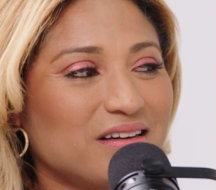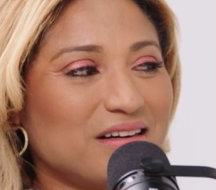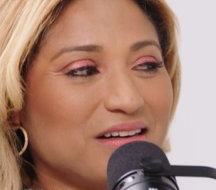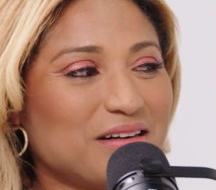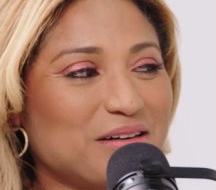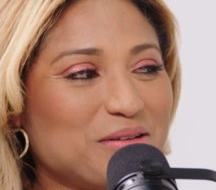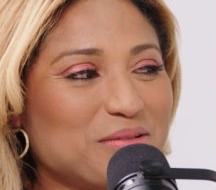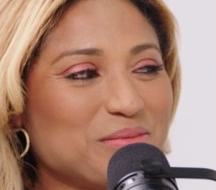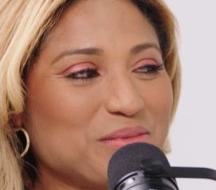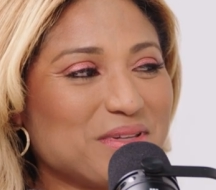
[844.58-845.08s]

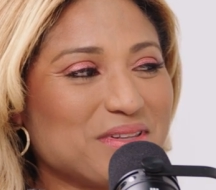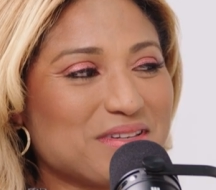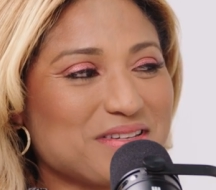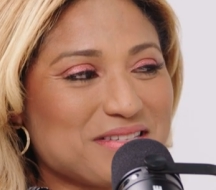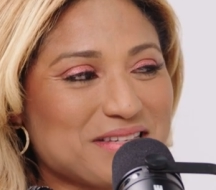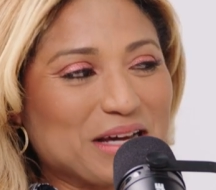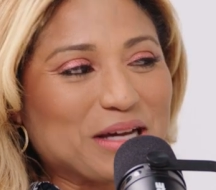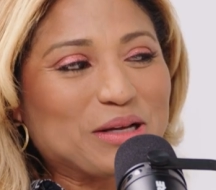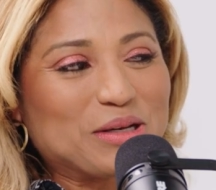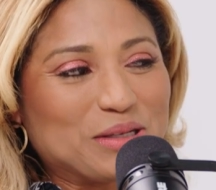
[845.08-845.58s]
in the
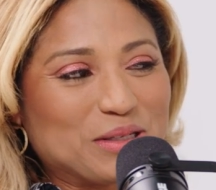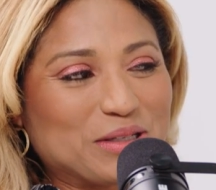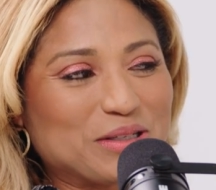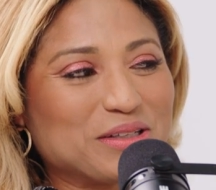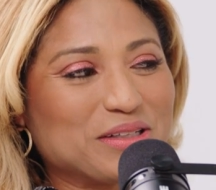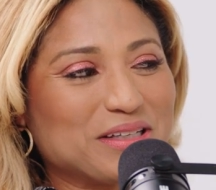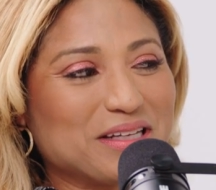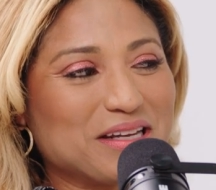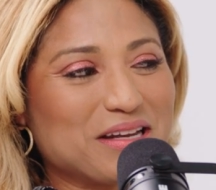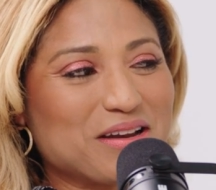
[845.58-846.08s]

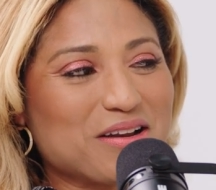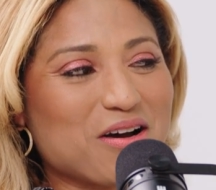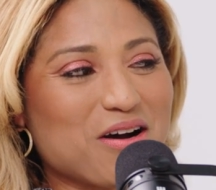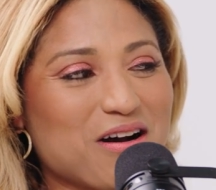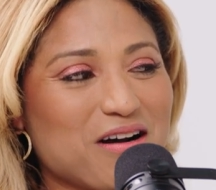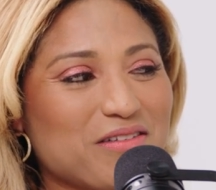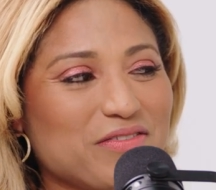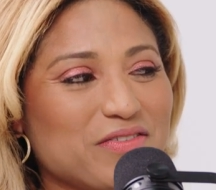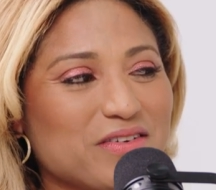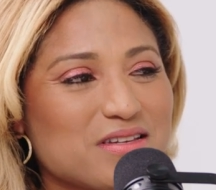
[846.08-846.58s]
secular in an
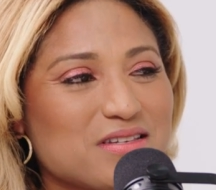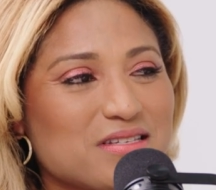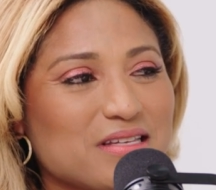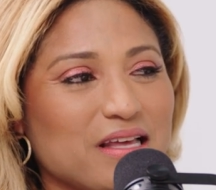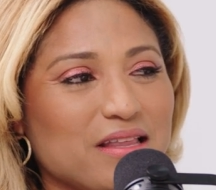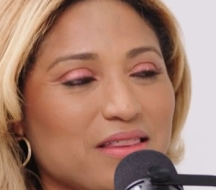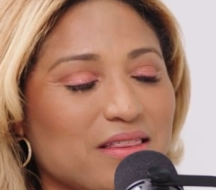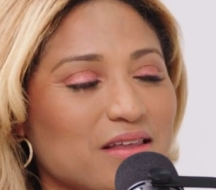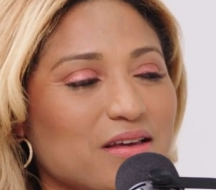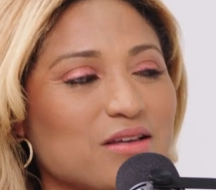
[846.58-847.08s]
office,
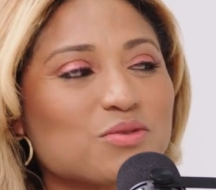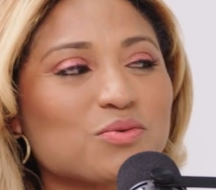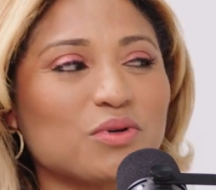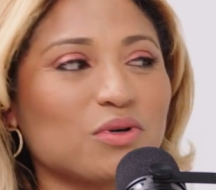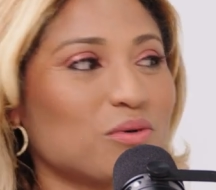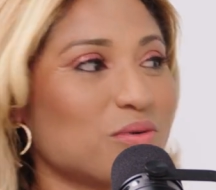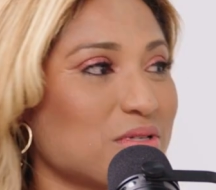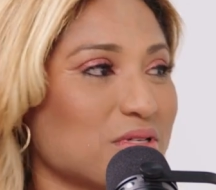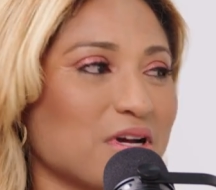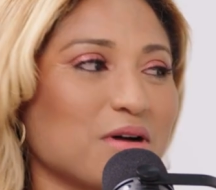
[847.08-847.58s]
and things would
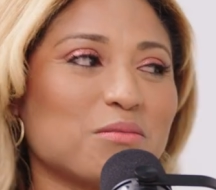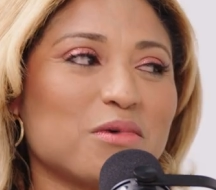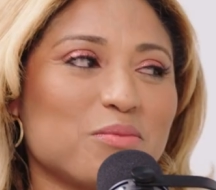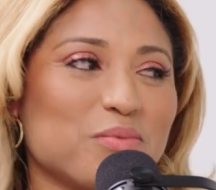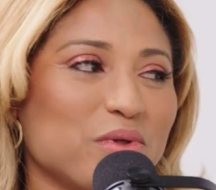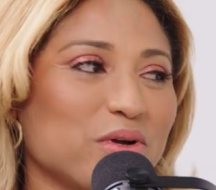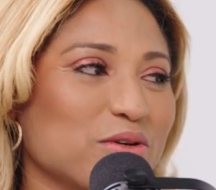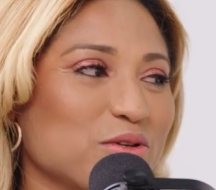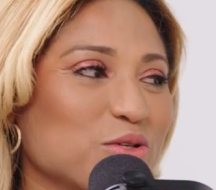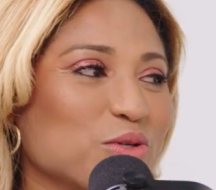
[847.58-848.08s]
always come
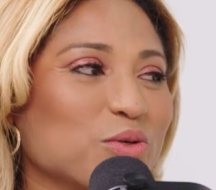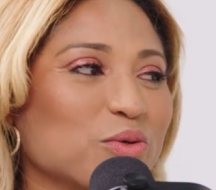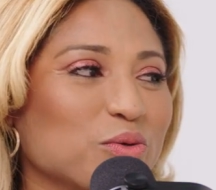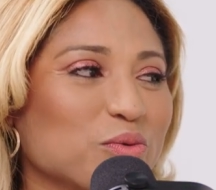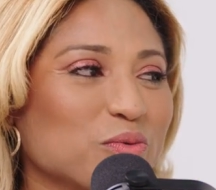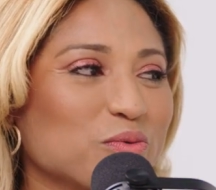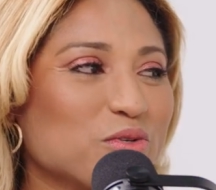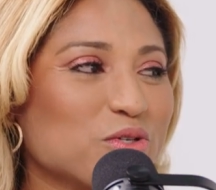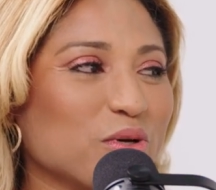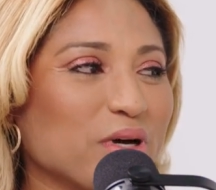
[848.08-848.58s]
up there
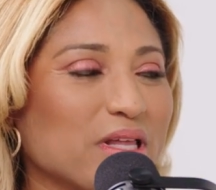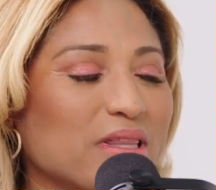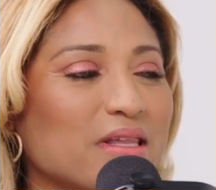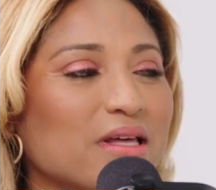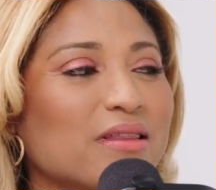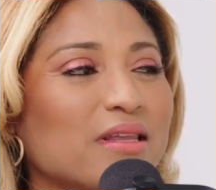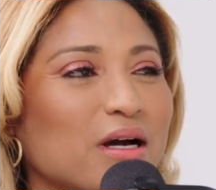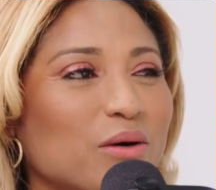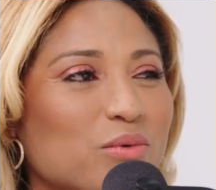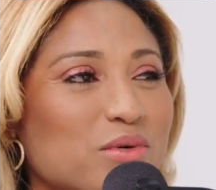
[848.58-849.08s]
too. So I
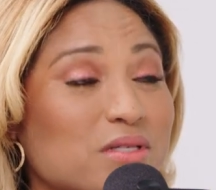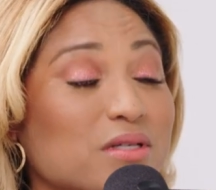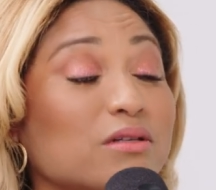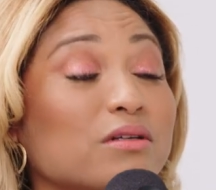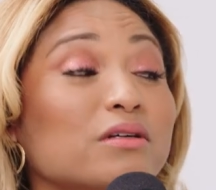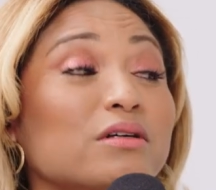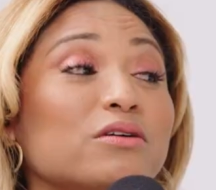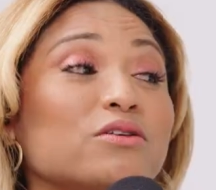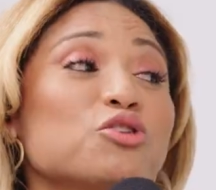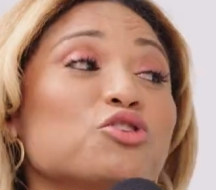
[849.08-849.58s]
think that was a
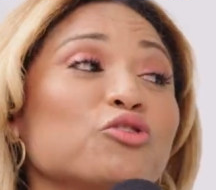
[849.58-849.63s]
good